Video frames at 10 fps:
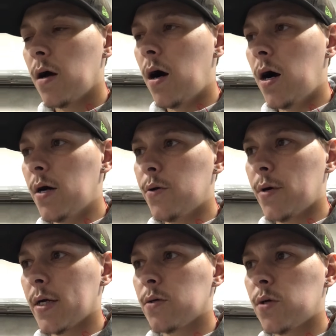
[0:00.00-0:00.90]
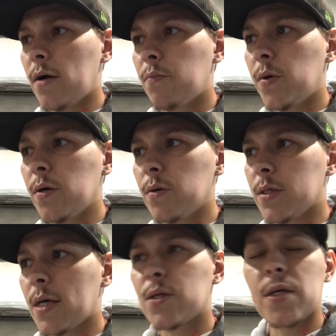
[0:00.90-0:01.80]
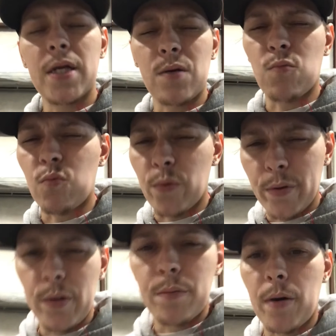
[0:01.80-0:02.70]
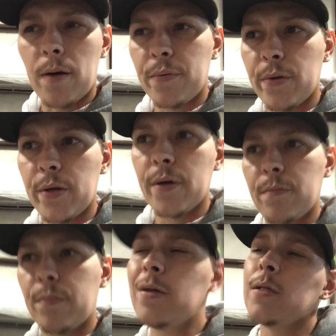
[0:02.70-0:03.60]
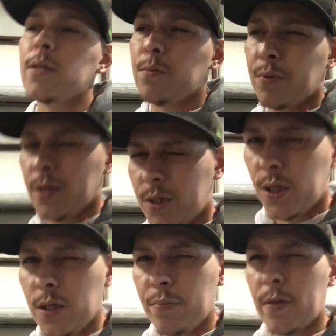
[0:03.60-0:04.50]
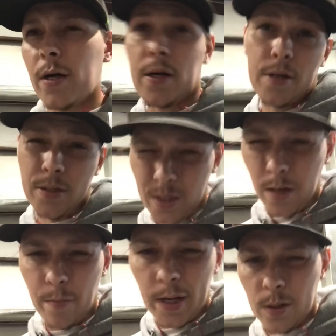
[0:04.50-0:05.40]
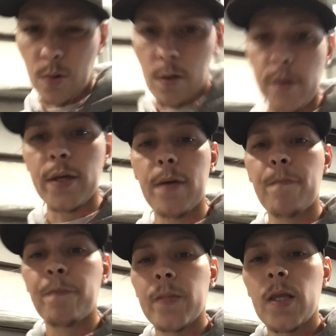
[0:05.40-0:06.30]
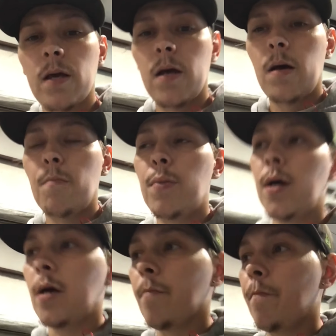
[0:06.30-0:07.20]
direct drive wheel is actually getting really popular because it's pretty cheap, and I heard it's not bad quality. But